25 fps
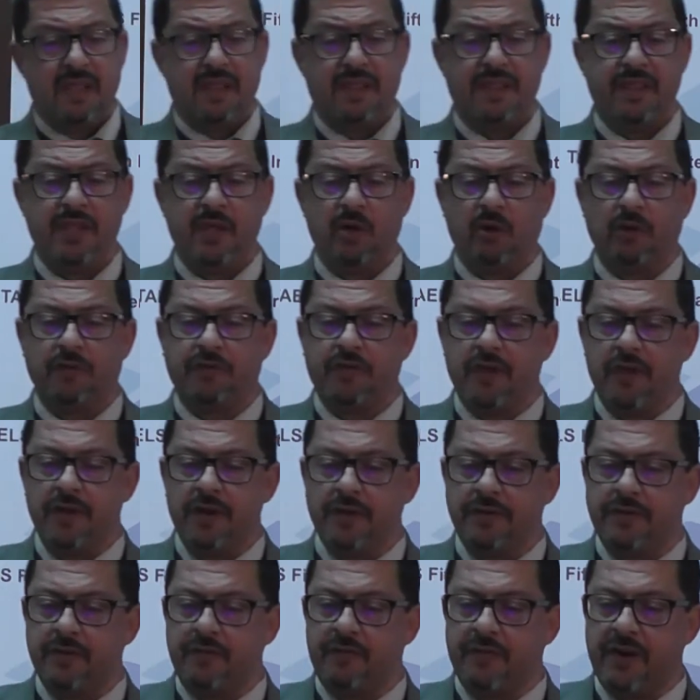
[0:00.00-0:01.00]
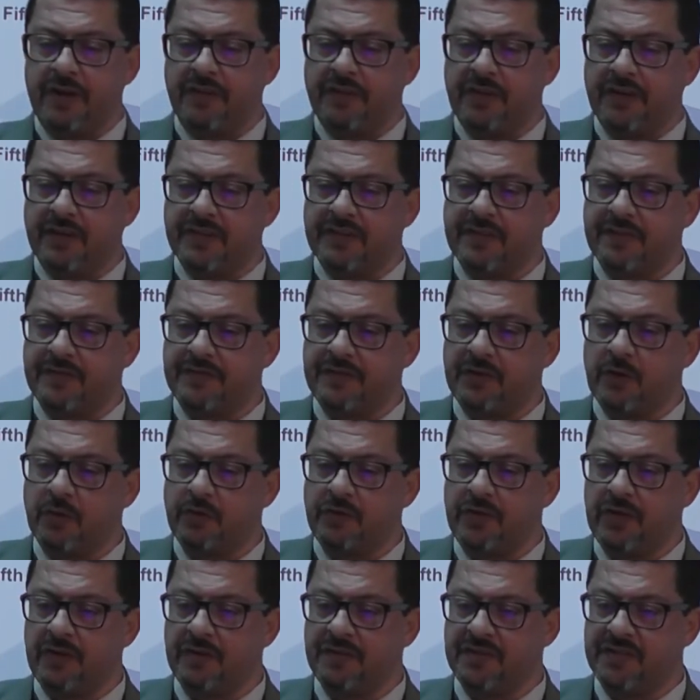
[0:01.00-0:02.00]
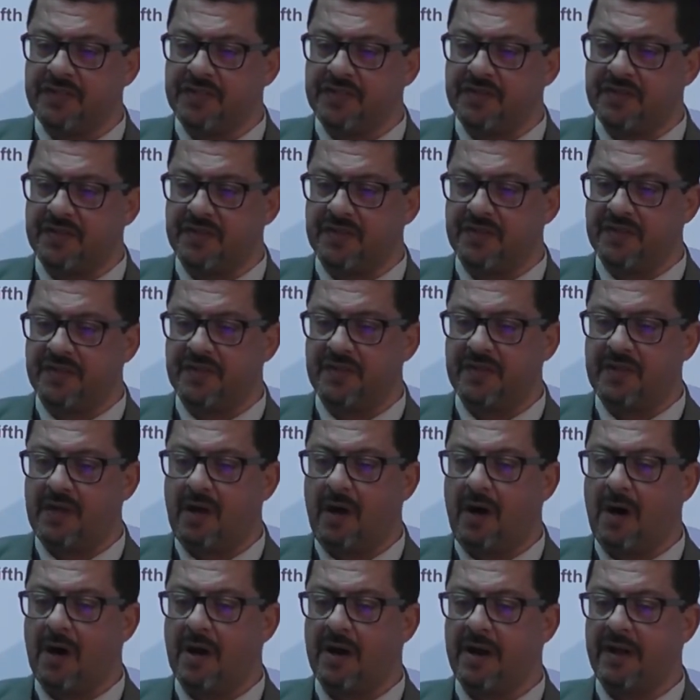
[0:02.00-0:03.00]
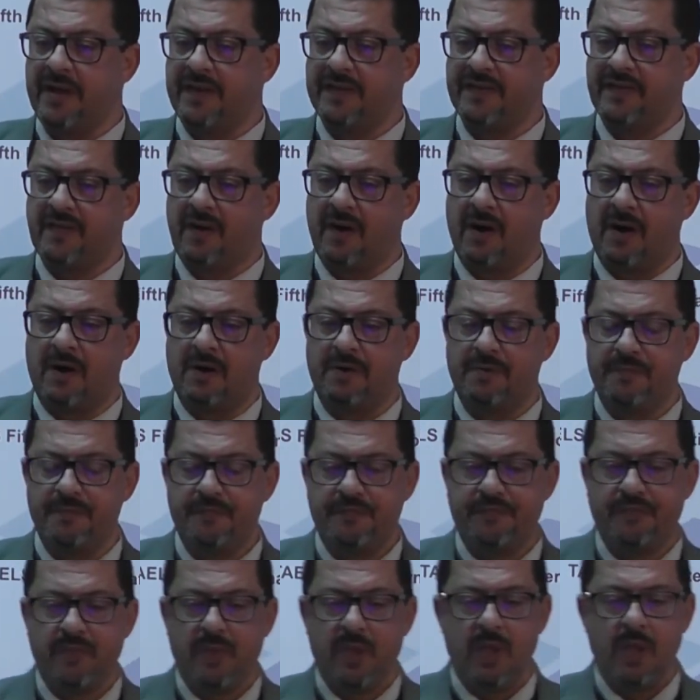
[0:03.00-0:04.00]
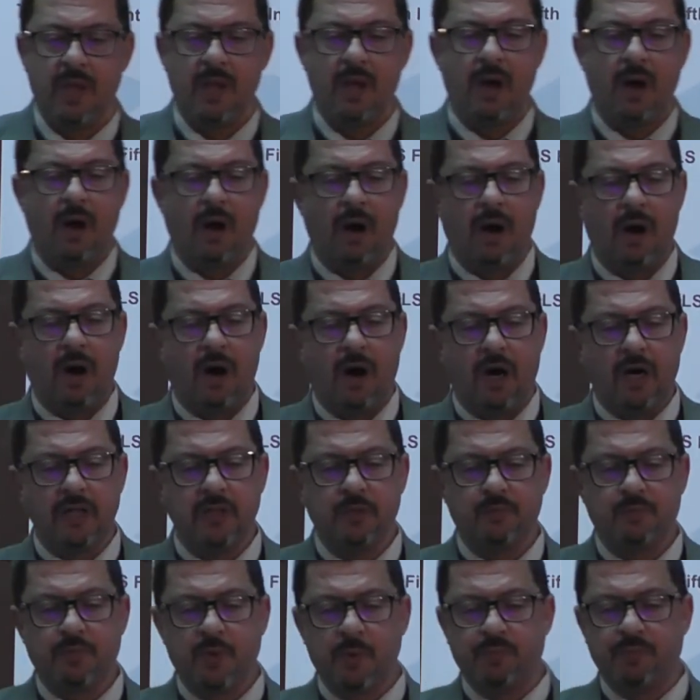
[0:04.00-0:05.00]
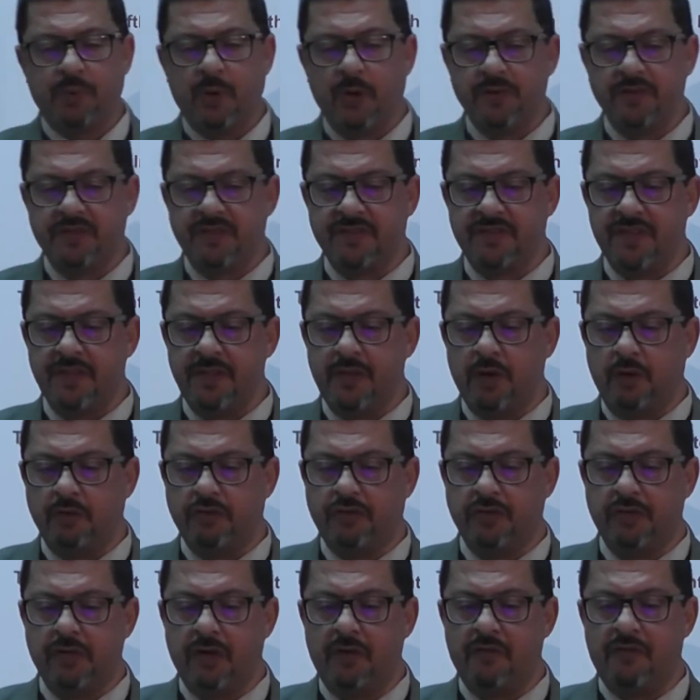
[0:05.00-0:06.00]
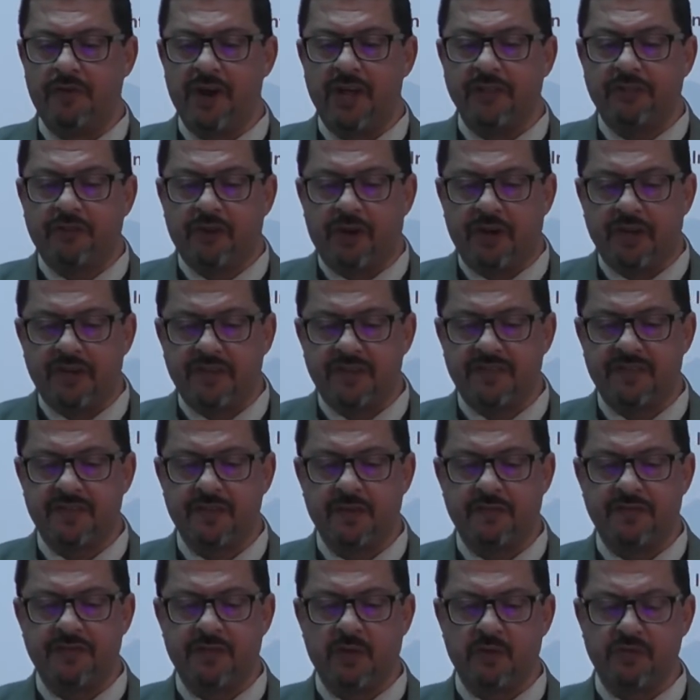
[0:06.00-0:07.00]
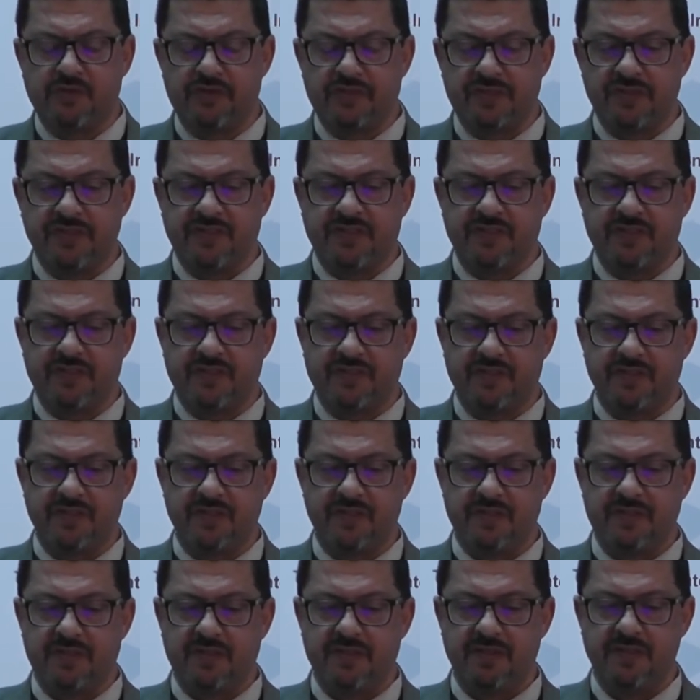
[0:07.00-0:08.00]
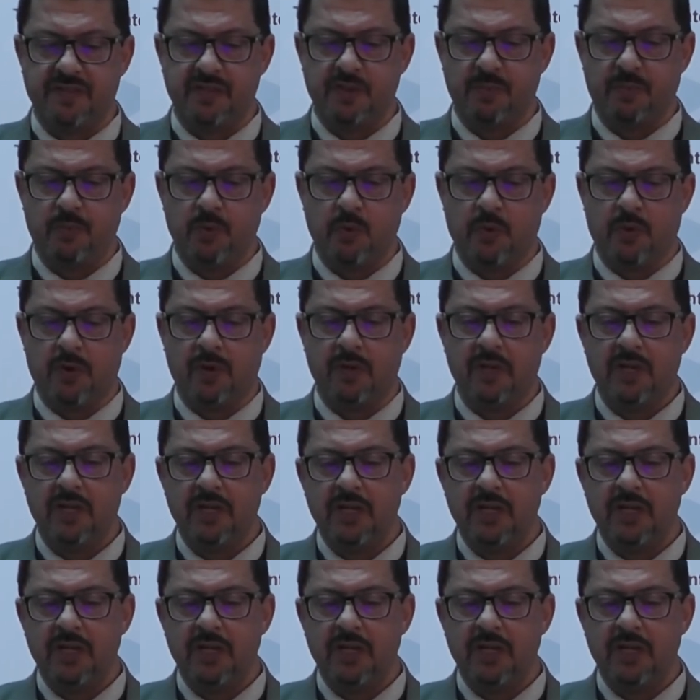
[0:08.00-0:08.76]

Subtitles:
The alternative rhetorics of social resistance, RSR. Ott proposes the notion of rhetorics of social resistance, in the plural,